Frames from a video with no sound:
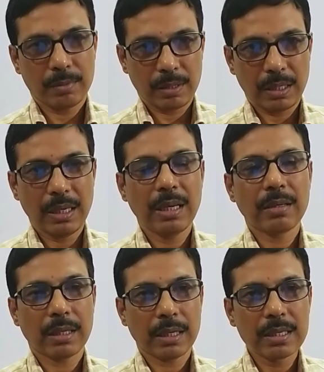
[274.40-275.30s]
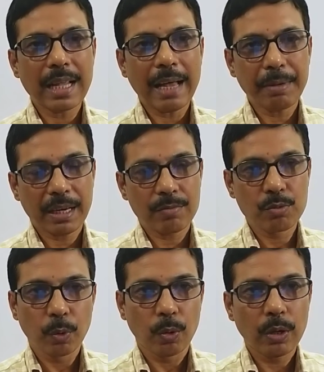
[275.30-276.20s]
his life becomes
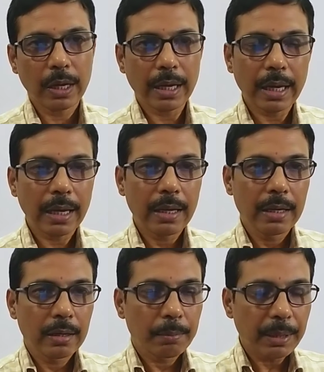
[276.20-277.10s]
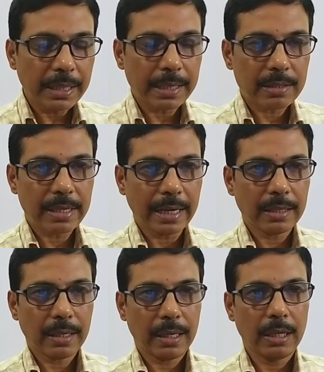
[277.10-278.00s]
bored, he pretends
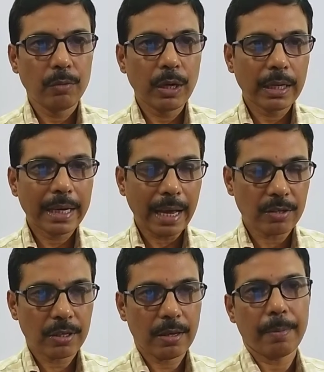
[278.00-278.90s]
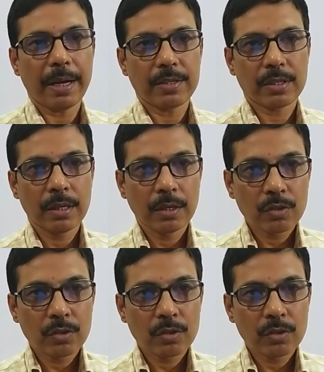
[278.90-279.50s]
that he will catch a mice.